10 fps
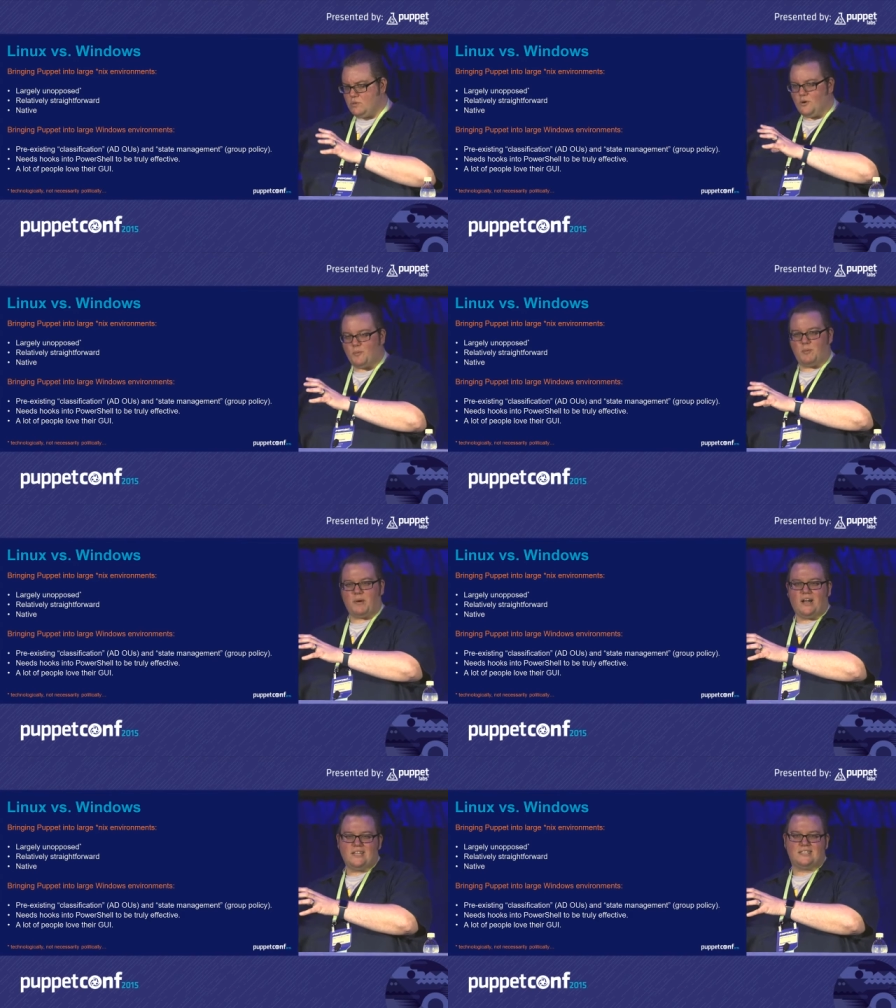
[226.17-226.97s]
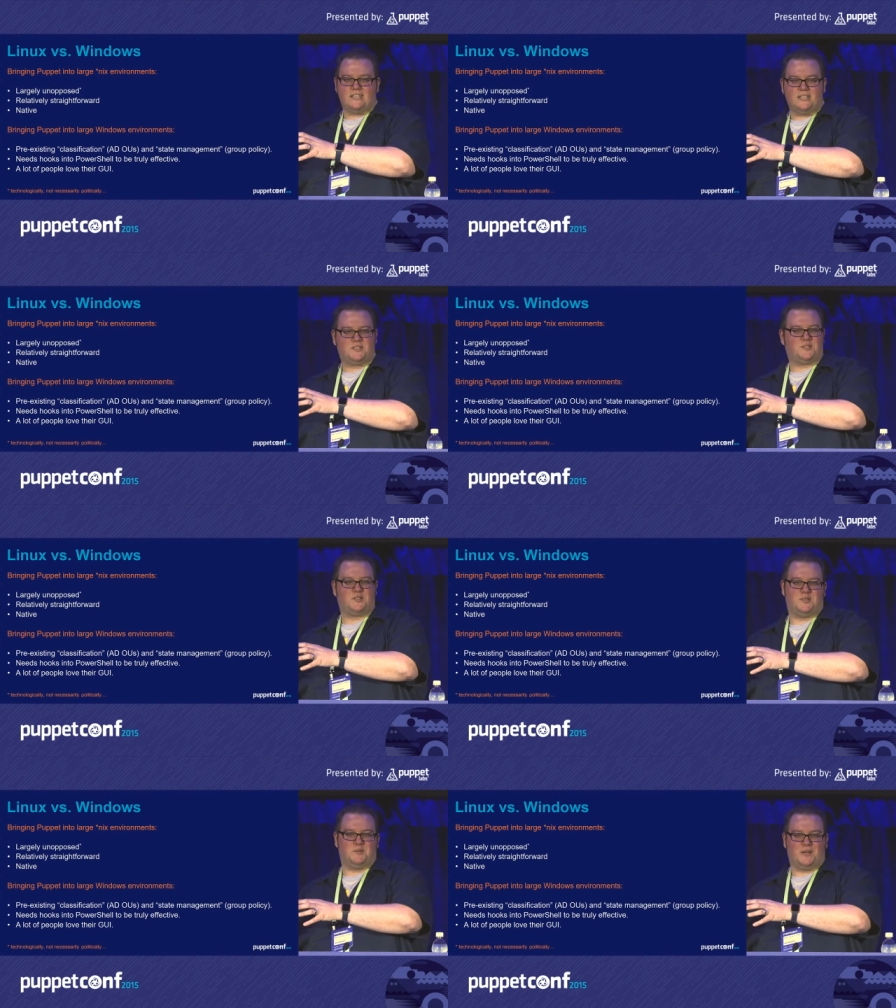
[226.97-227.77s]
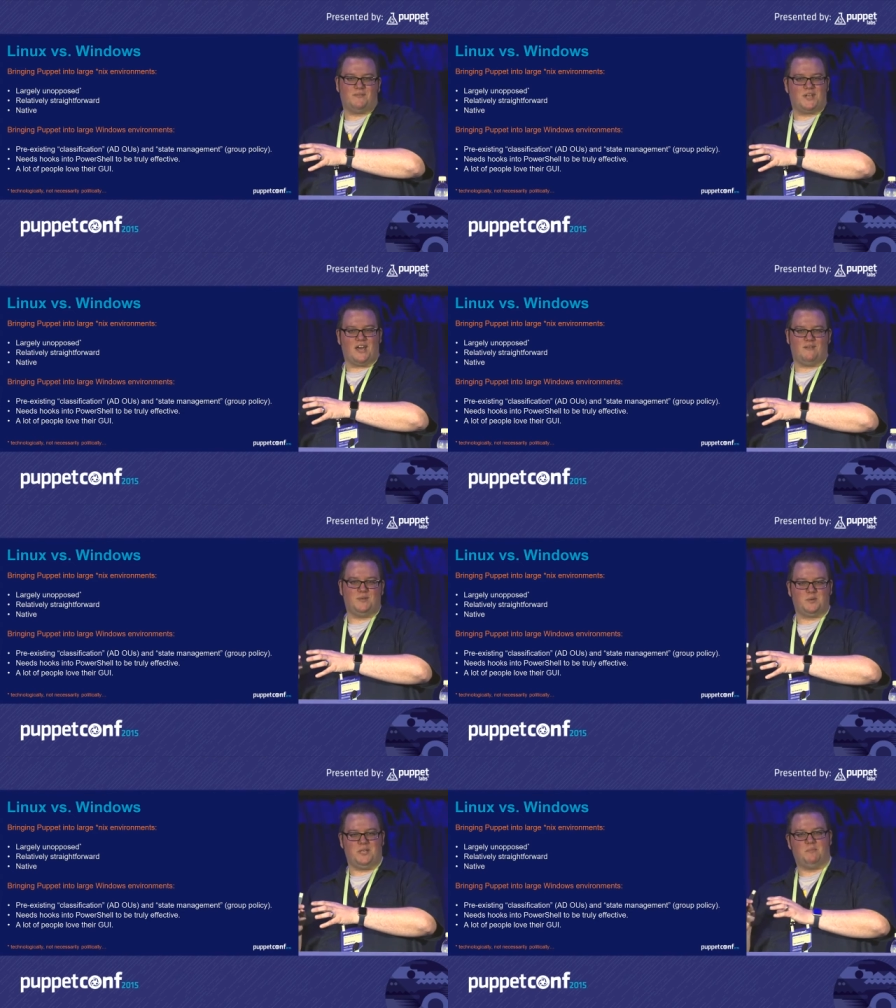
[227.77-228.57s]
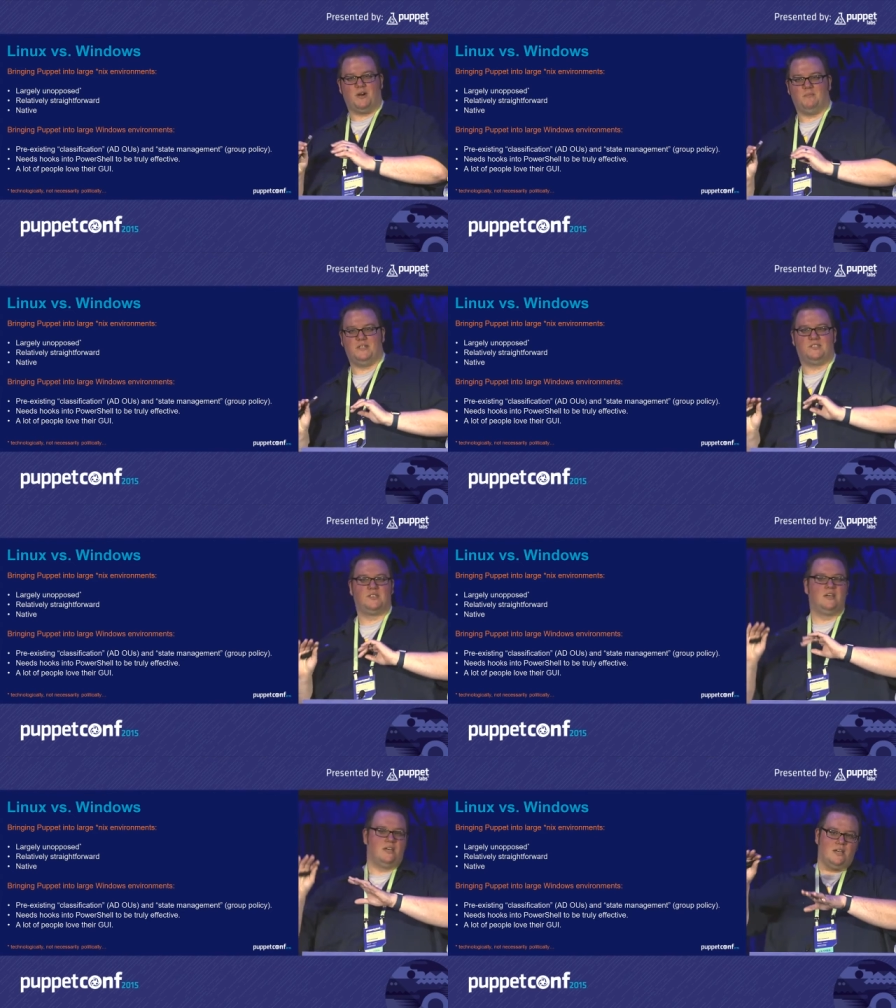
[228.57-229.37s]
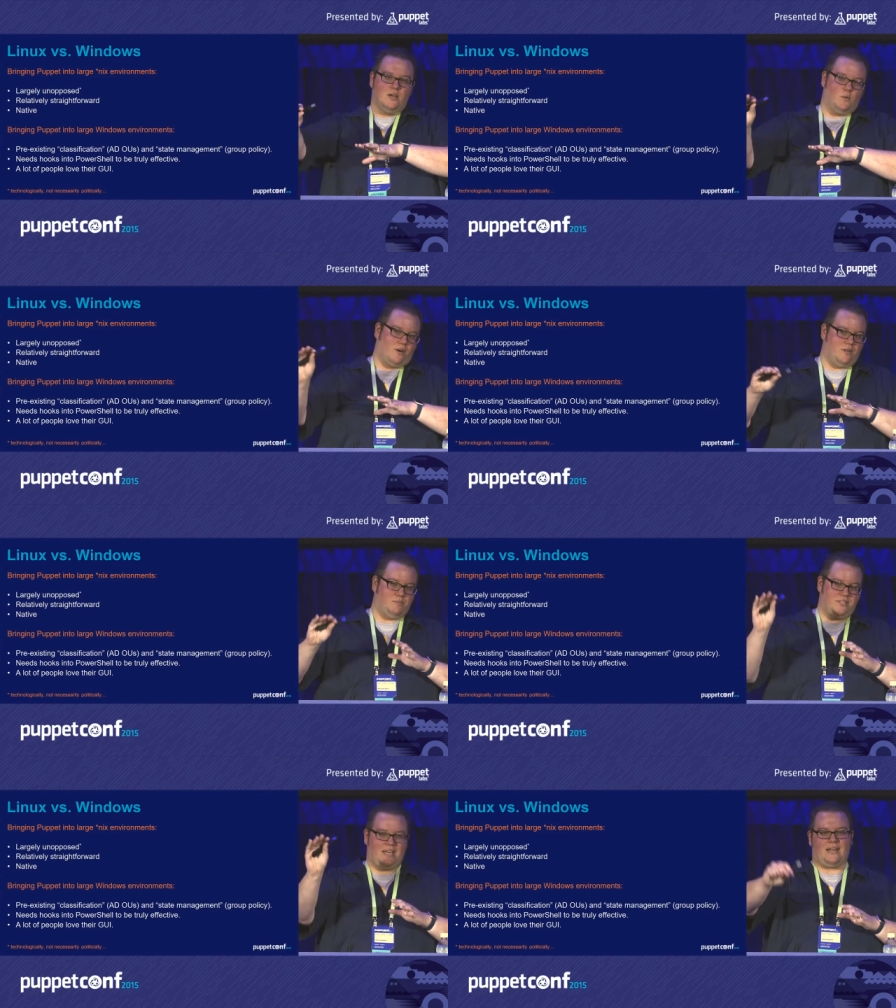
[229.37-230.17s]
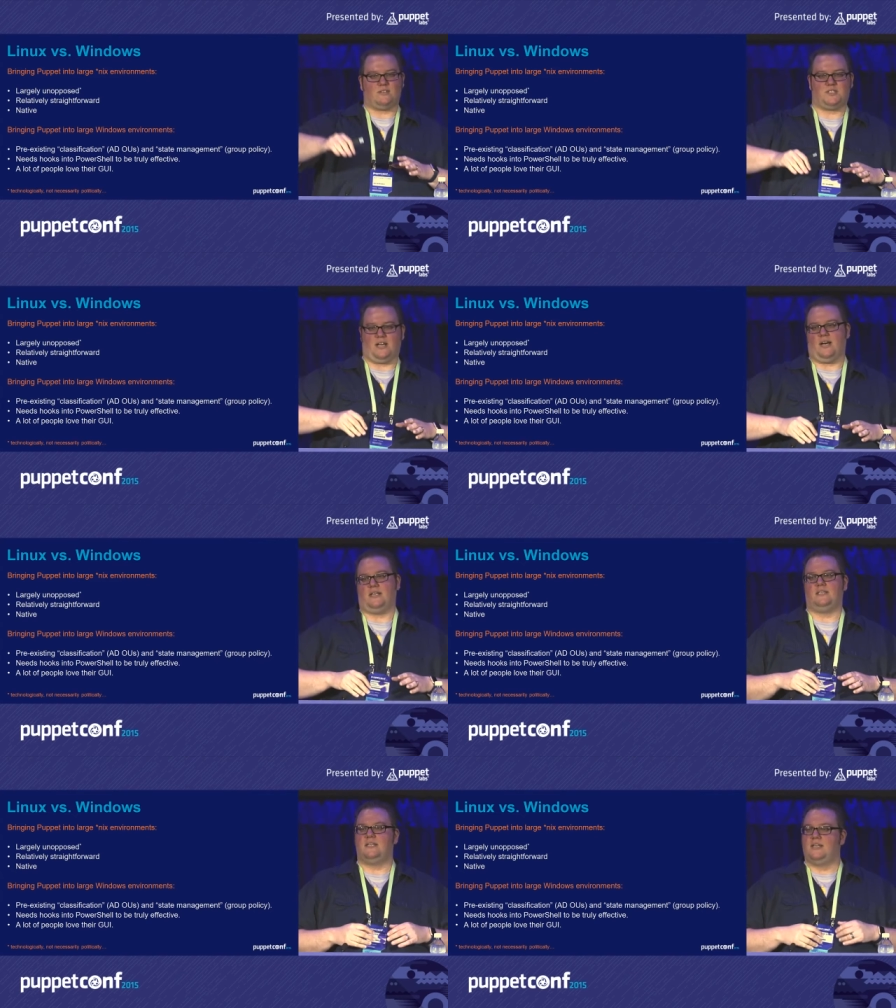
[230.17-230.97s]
corporate politics or whatever you have between departments, we're going to put that outside